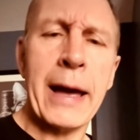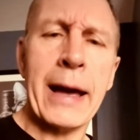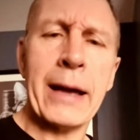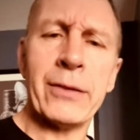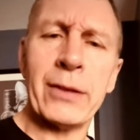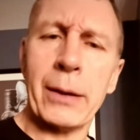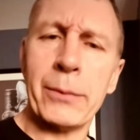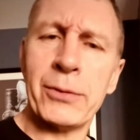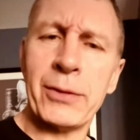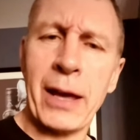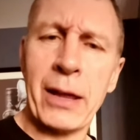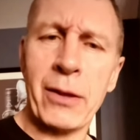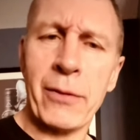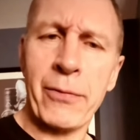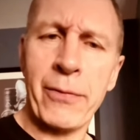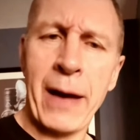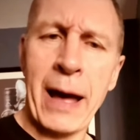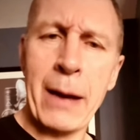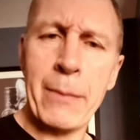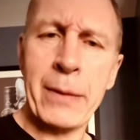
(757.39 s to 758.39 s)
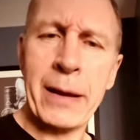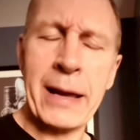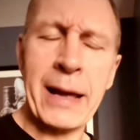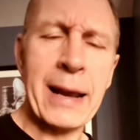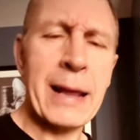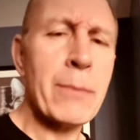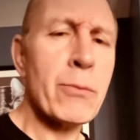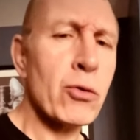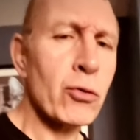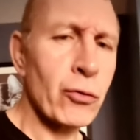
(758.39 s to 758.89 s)
is upset the family
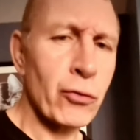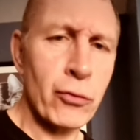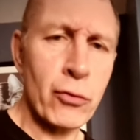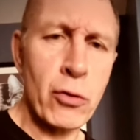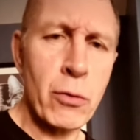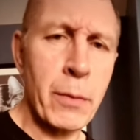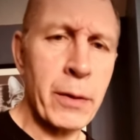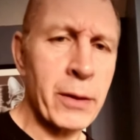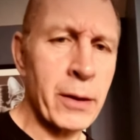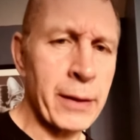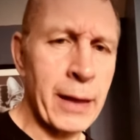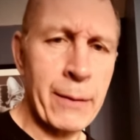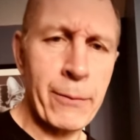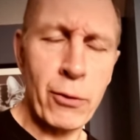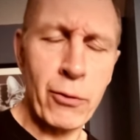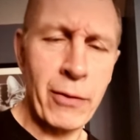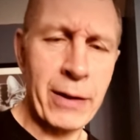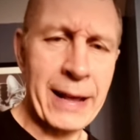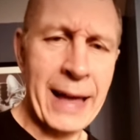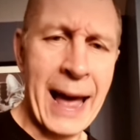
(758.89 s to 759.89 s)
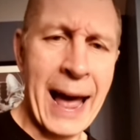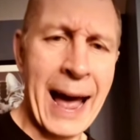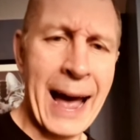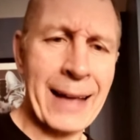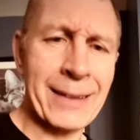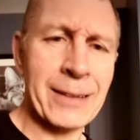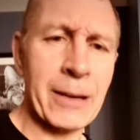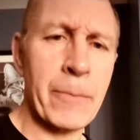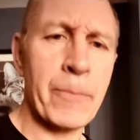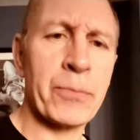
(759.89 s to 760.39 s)
any more trauma than they've already
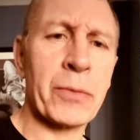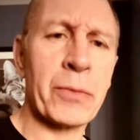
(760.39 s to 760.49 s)
had.